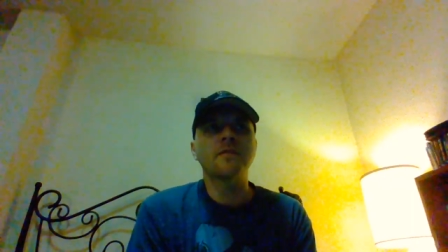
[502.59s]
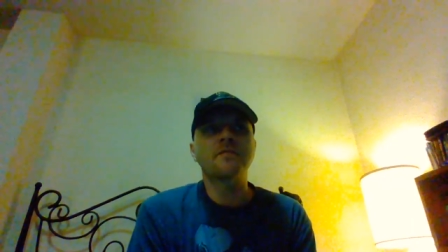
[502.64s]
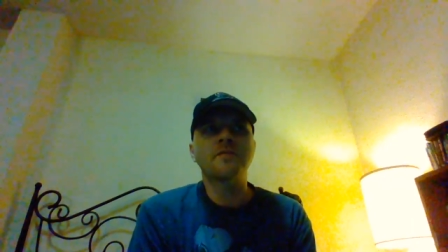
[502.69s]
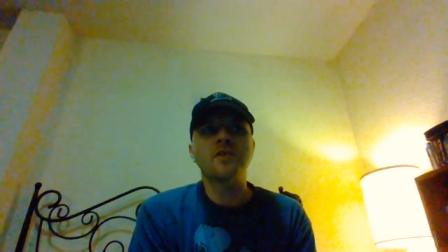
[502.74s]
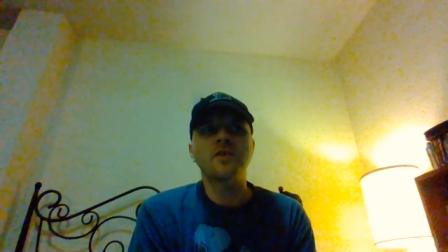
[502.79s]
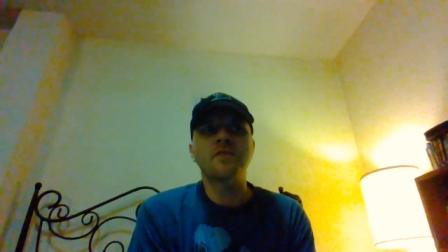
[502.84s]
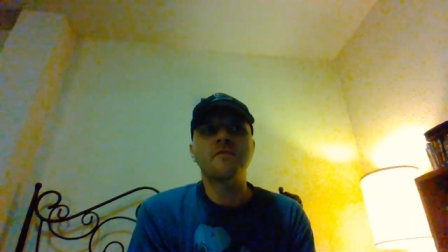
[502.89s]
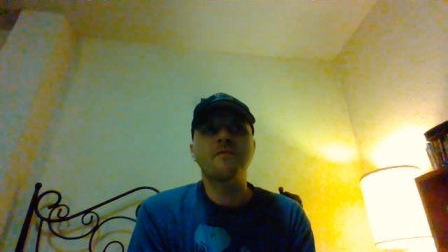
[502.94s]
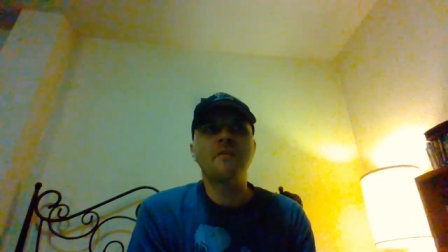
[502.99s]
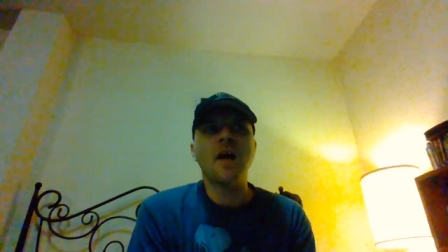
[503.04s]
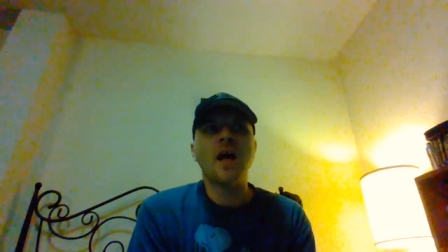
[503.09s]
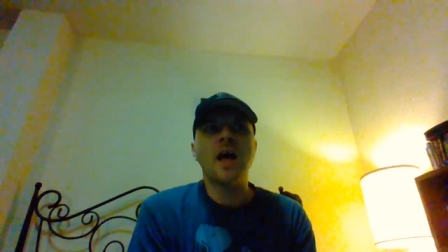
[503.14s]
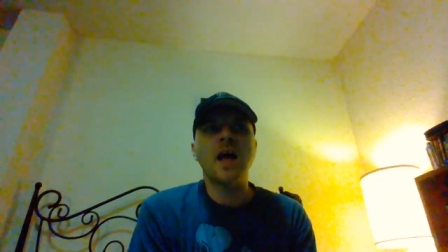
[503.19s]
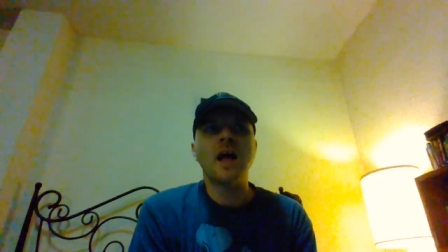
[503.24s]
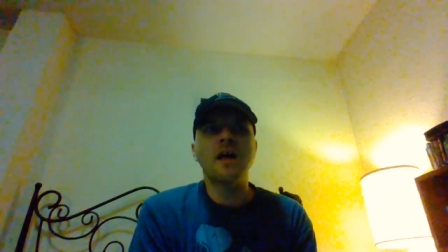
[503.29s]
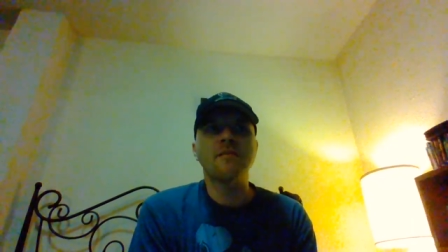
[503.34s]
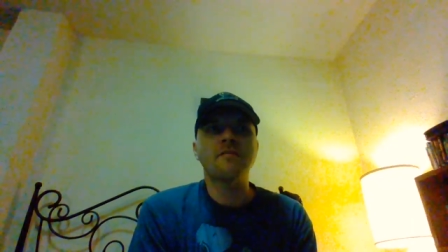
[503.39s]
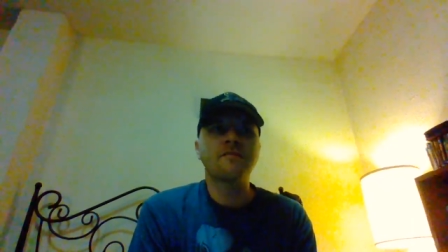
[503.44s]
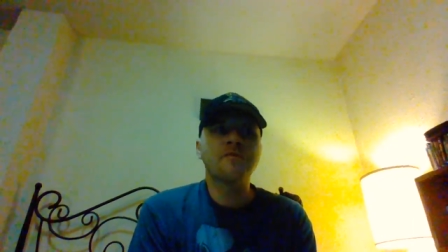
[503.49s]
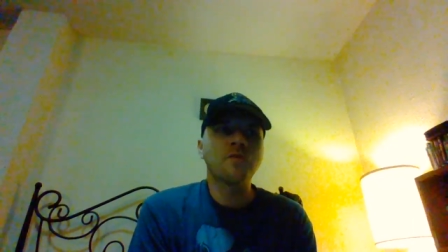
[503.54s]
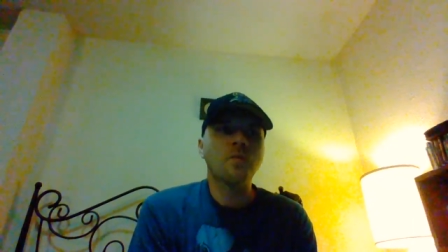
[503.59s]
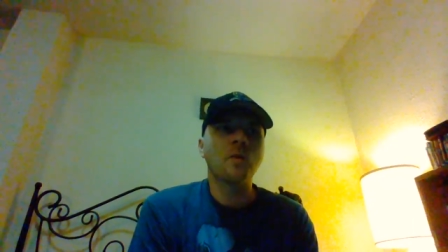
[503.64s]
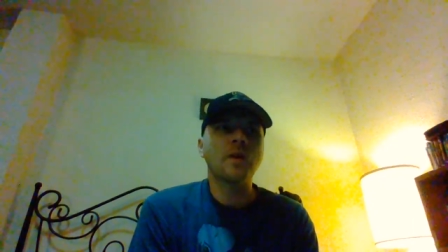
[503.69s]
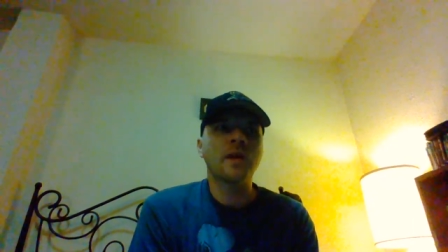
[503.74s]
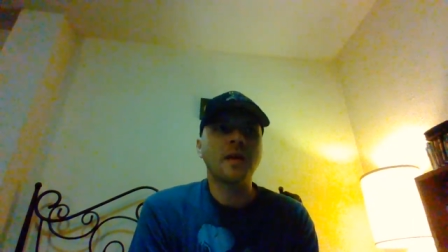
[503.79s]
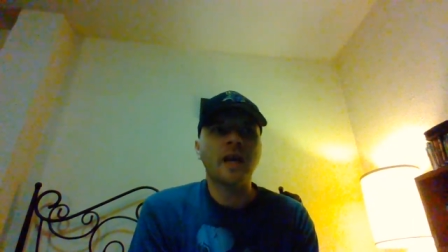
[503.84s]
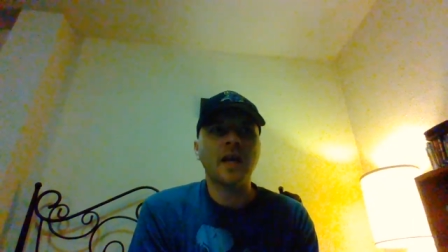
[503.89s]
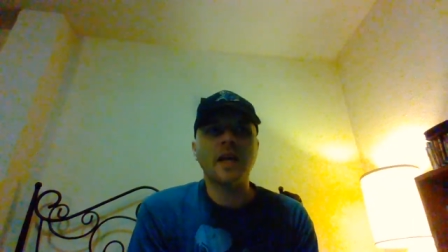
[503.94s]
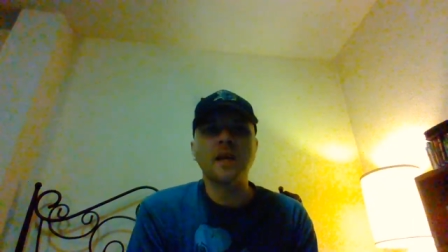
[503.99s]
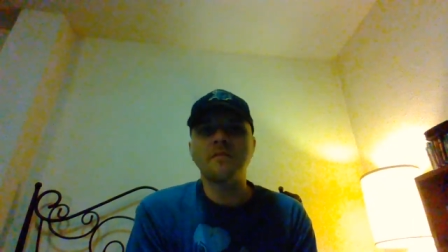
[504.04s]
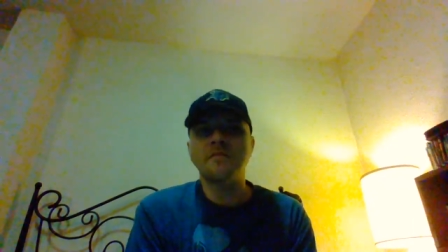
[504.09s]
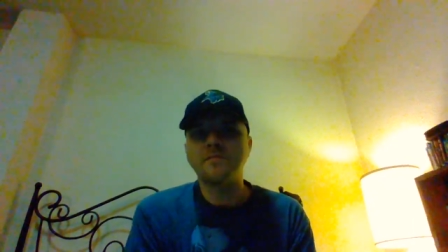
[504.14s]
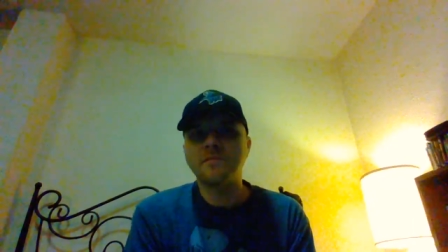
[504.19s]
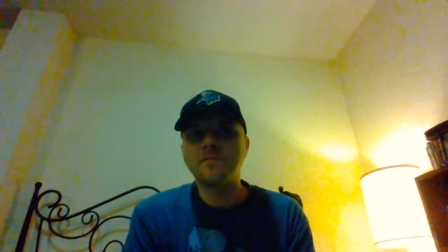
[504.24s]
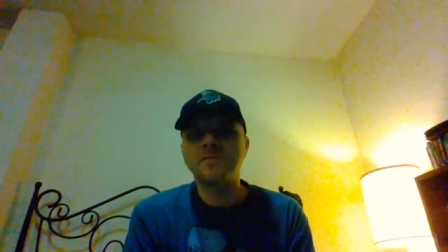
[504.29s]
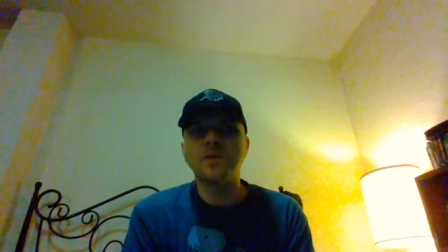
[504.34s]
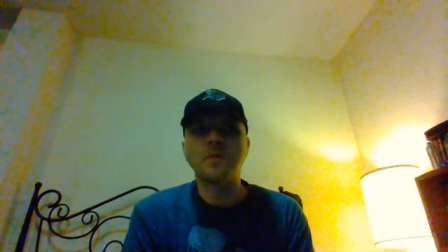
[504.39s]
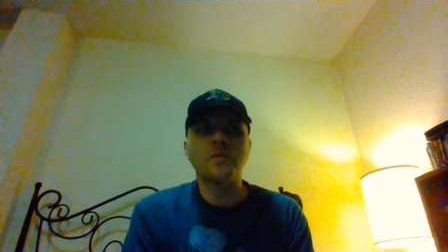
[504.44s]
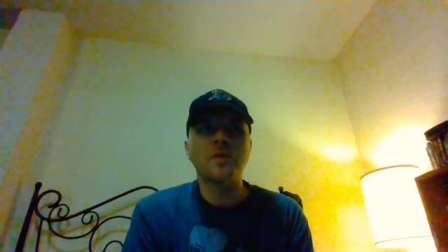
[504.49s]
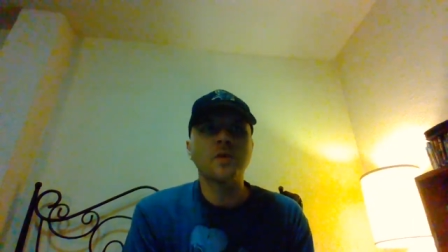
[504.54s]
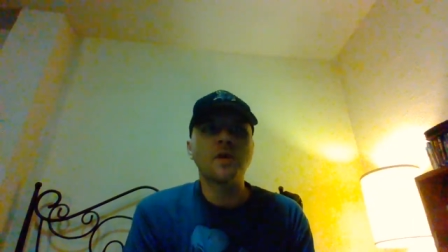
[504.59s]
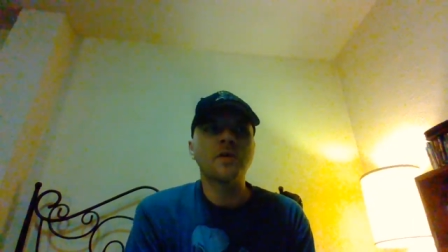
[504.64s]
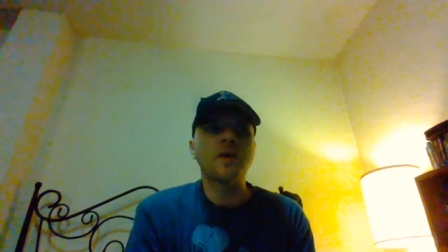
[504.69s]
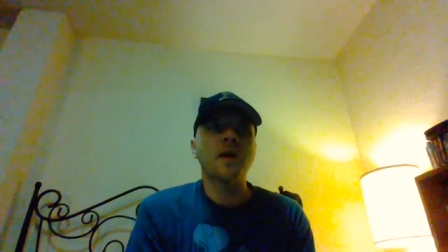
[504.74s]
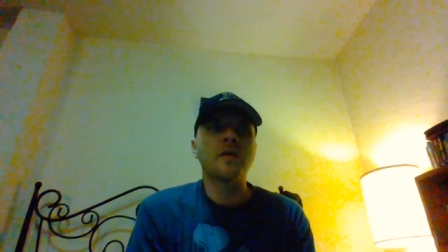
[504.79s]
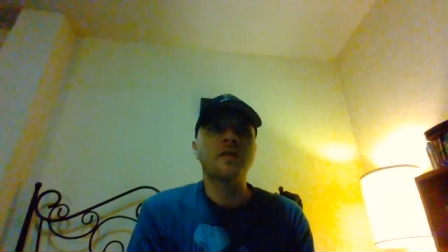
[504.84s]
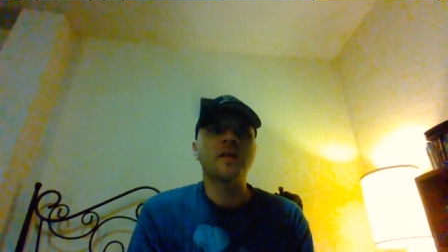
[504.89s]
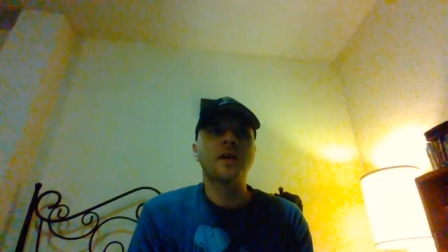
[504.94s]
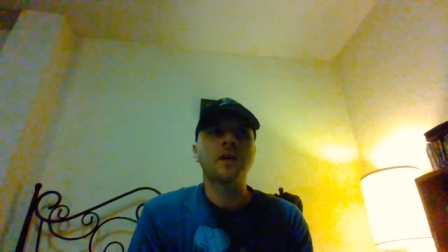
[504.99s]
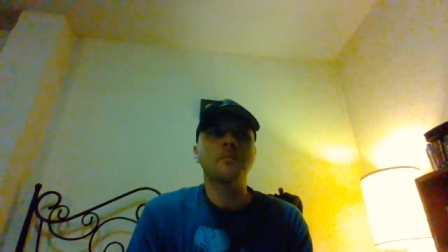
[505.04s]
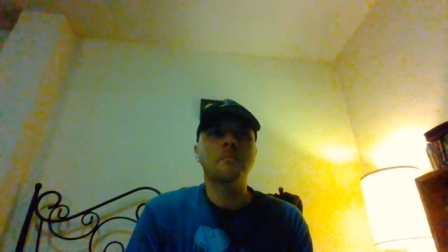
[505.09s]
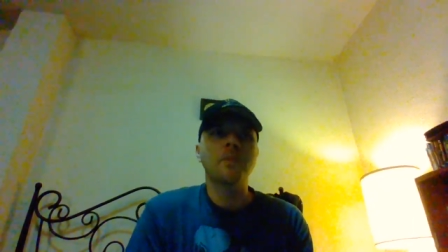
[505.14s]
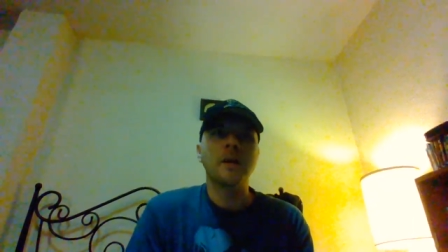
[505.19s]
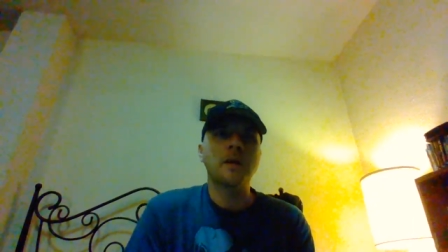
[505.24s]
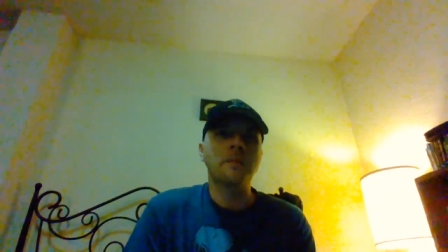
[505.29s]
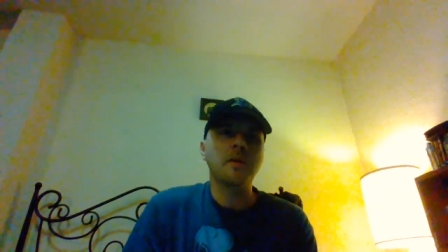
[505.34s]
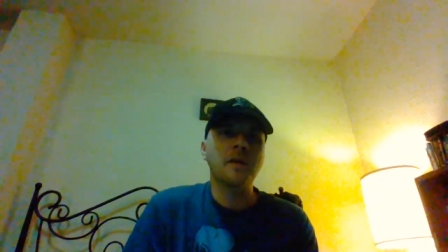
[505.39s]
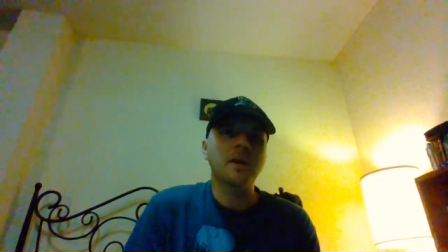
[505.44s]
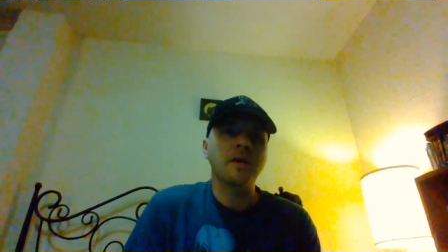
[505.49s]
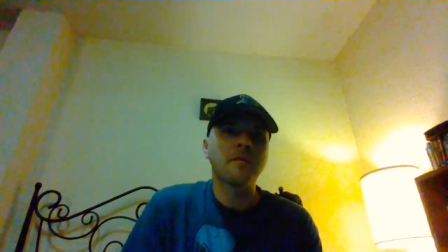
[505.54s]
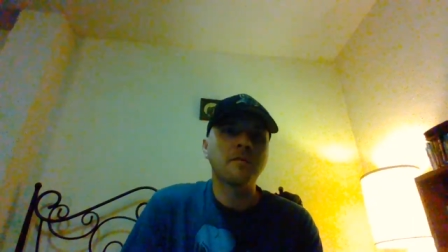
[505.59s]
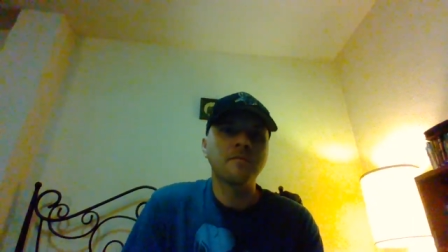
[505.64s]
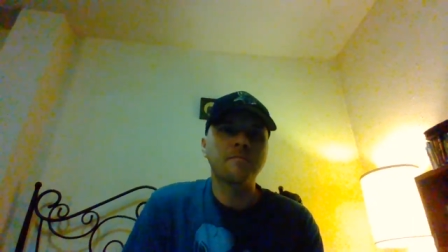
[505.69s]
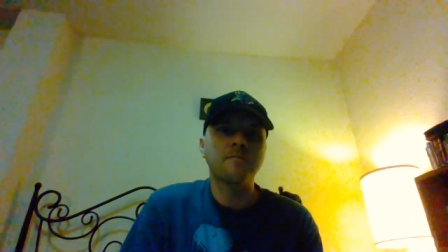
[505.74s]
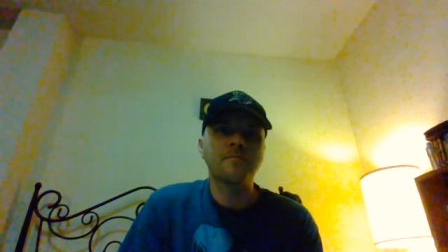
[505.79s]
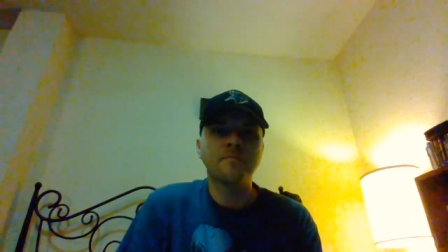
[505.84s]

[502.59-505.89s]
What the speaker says: of 35-28, somewhere around there, maybe